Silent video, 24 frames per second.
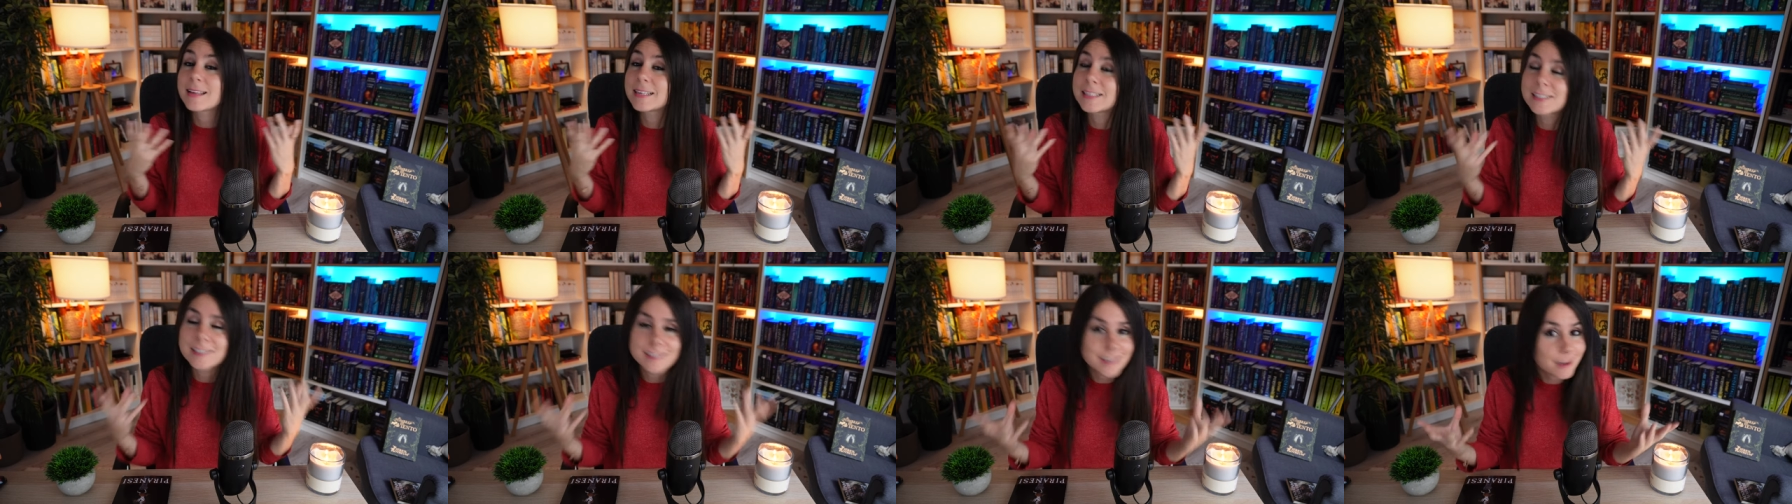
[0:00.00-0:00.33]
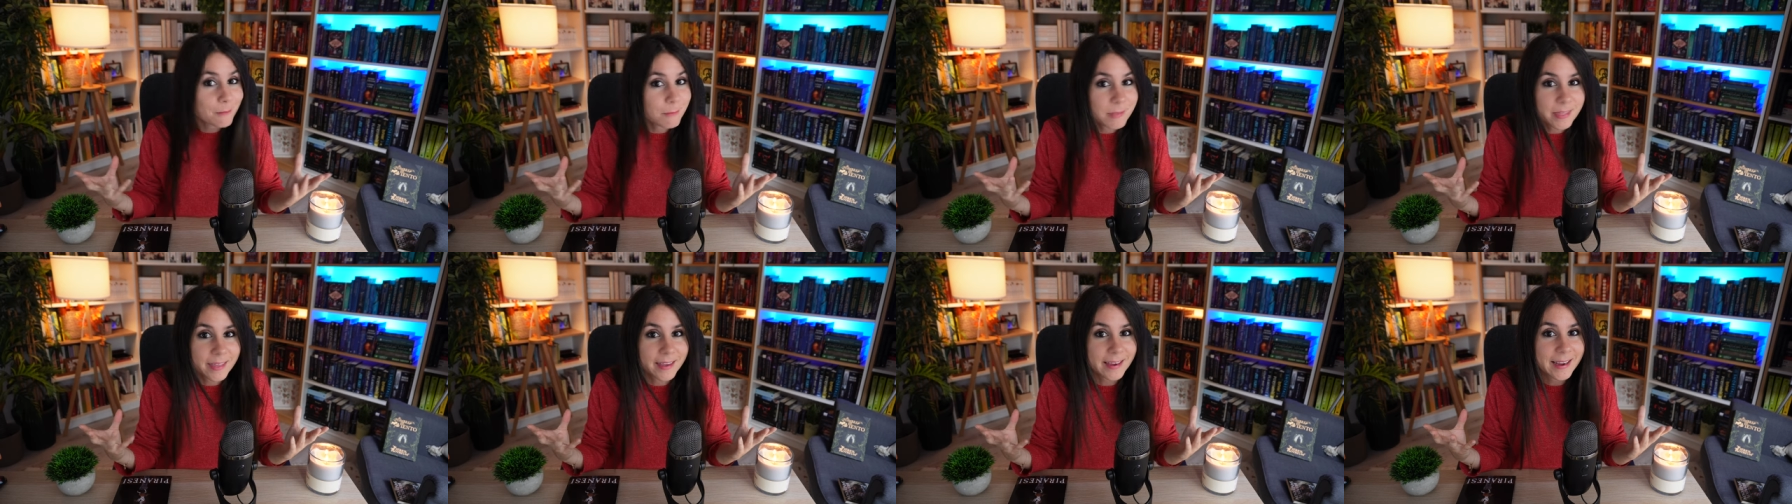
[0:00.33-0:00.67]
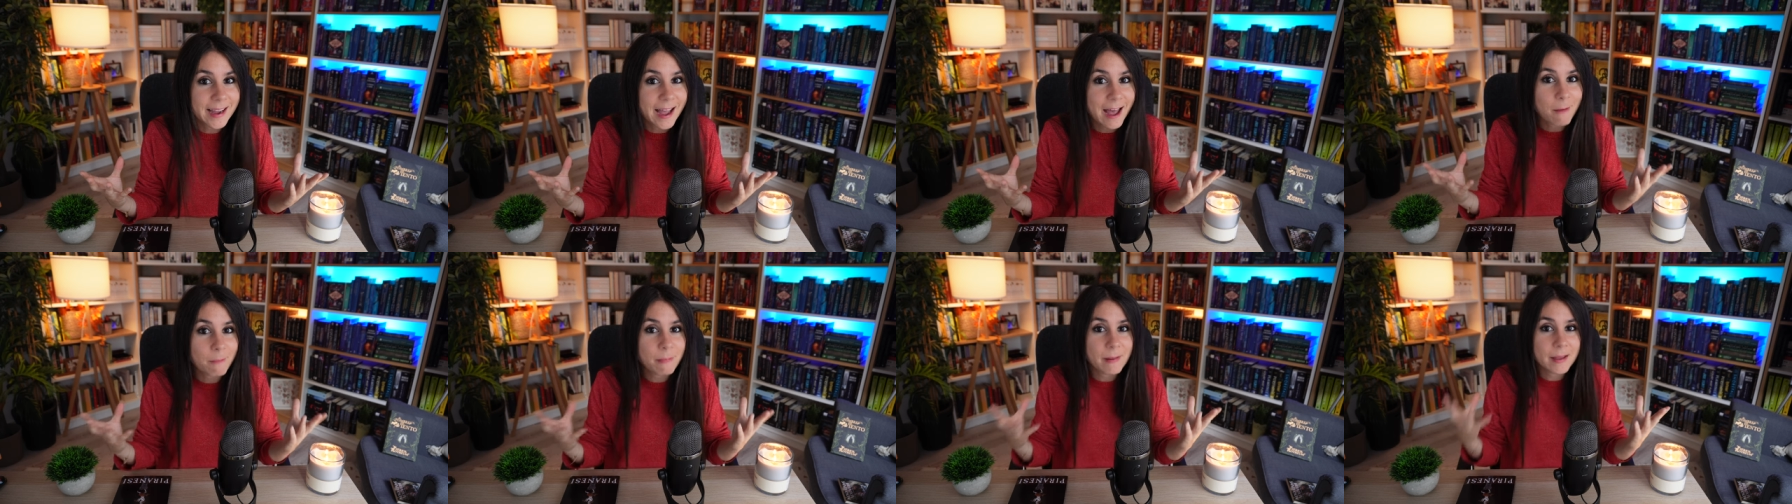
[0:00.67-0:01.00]
Something
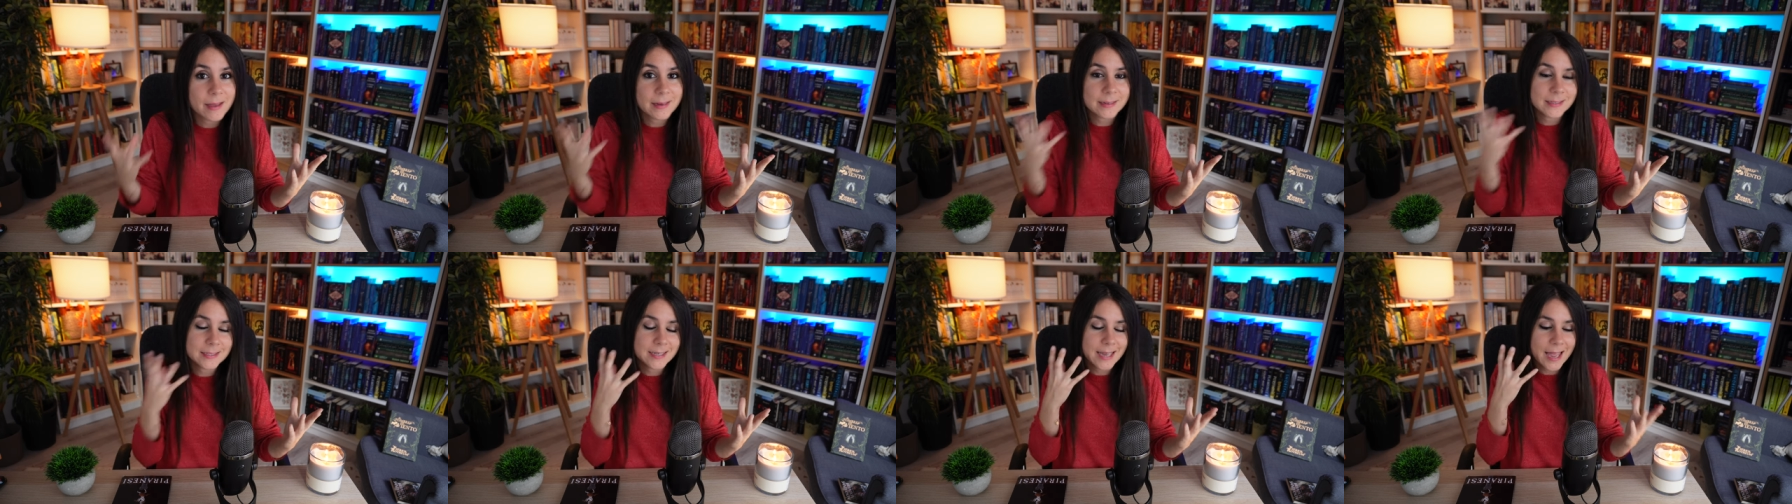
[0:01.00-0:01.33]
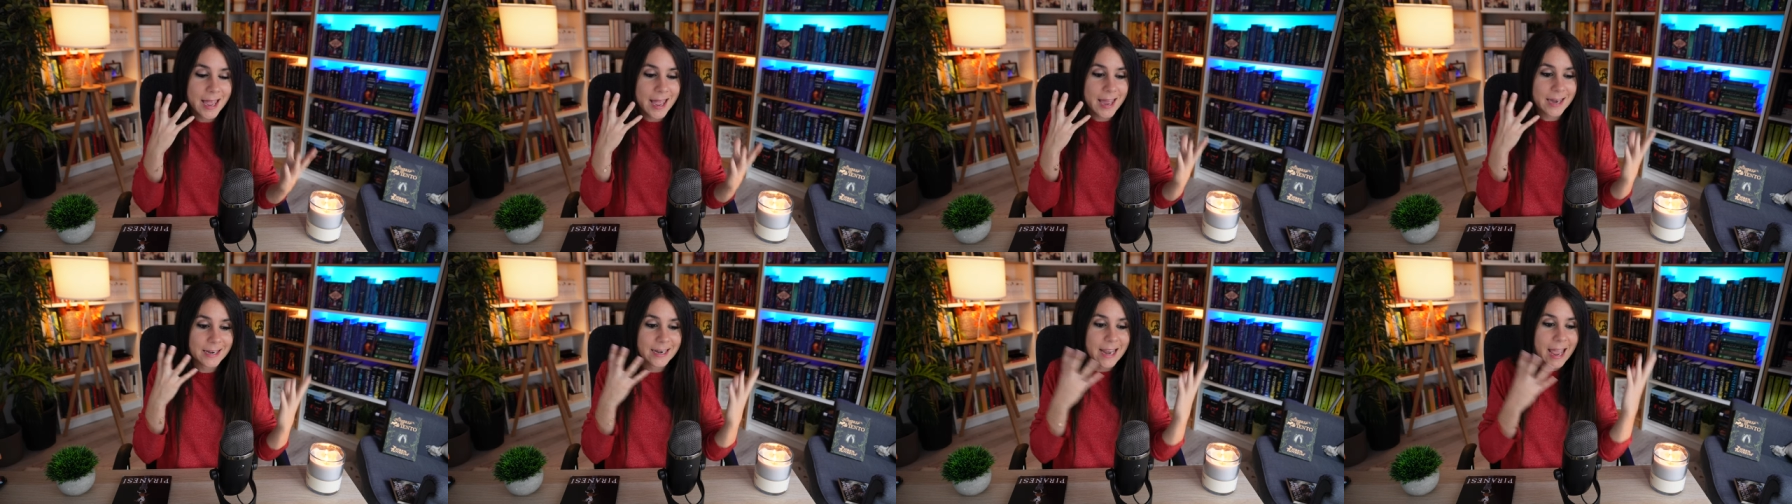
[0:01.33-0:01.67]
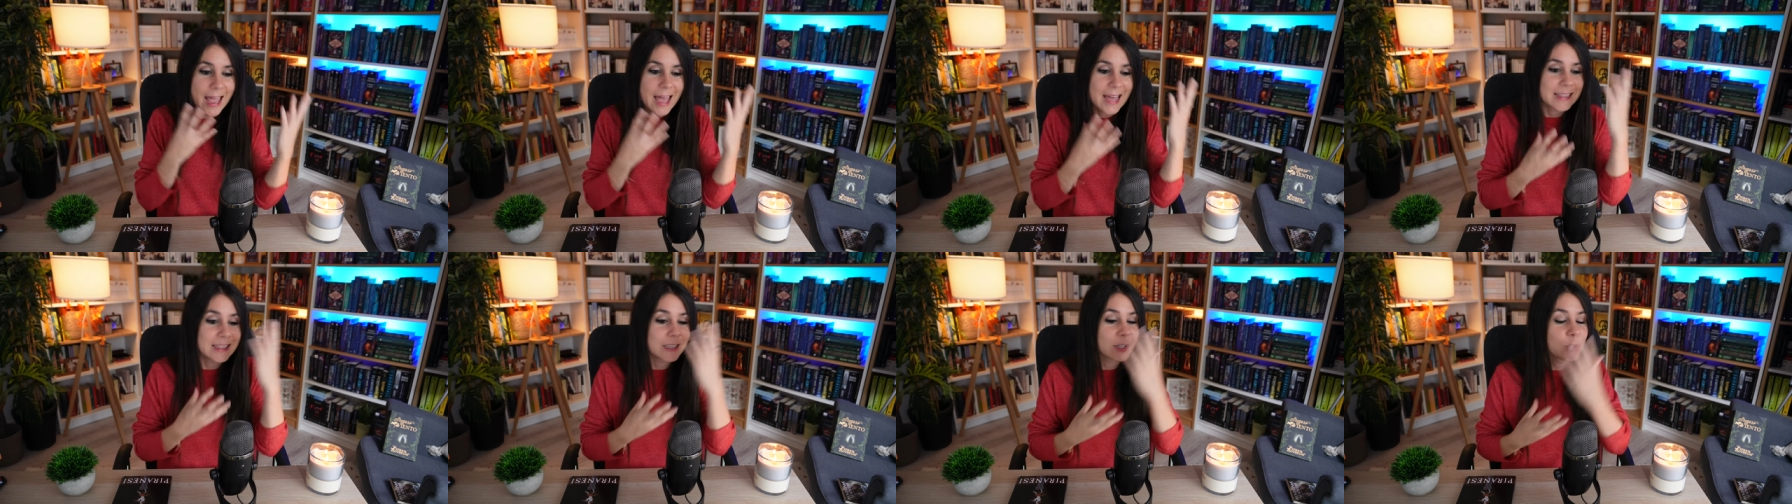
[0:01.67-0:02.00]
happens, and
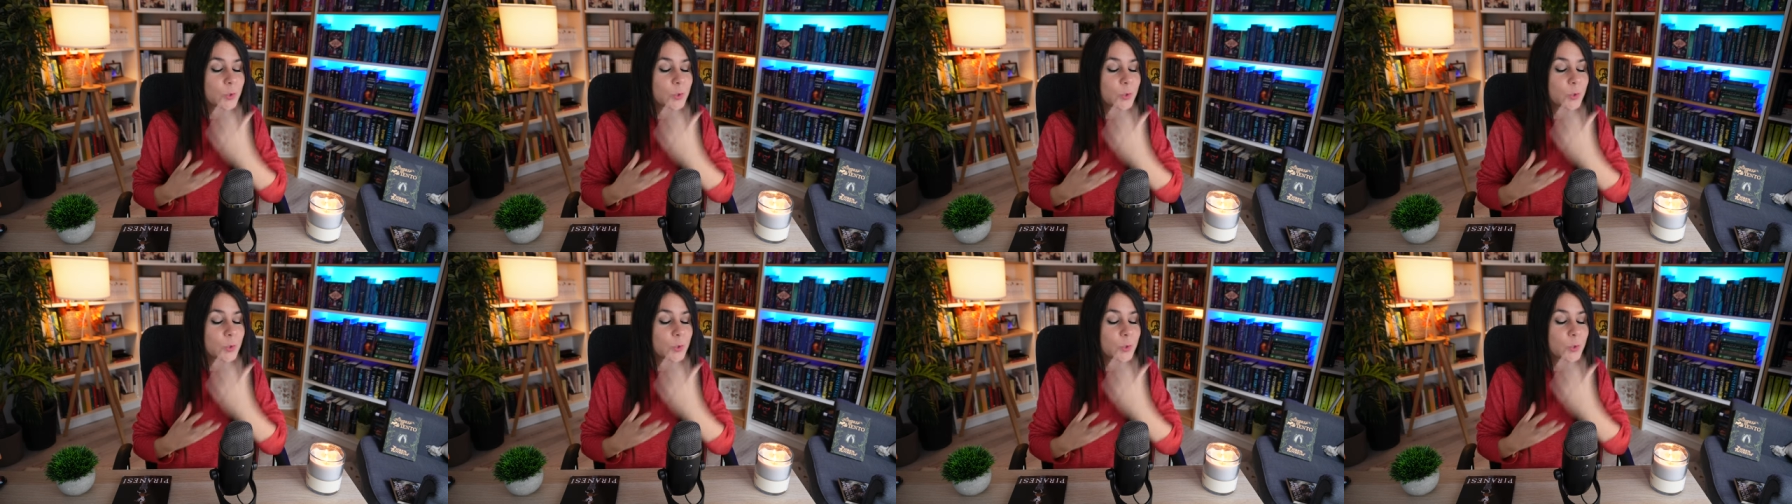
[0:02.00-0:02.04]
the